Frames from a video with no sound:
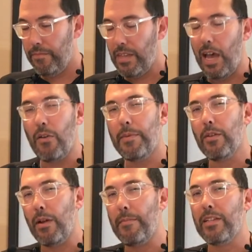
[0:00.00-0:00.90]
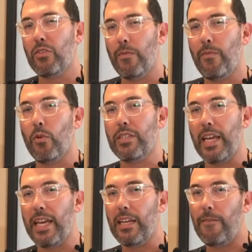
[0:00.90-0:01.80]
I would be around mezzo
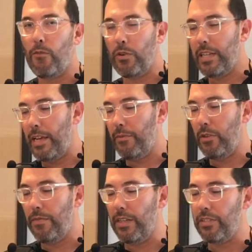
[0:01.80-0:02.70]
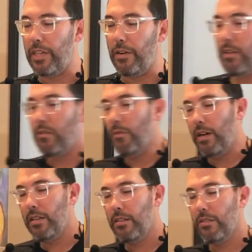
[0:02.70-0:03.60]
forte to forte when you finish there.
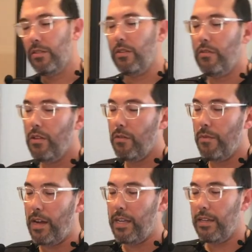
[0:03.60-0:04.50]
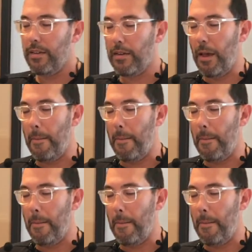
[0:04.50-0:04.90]
1, 2, ready, go.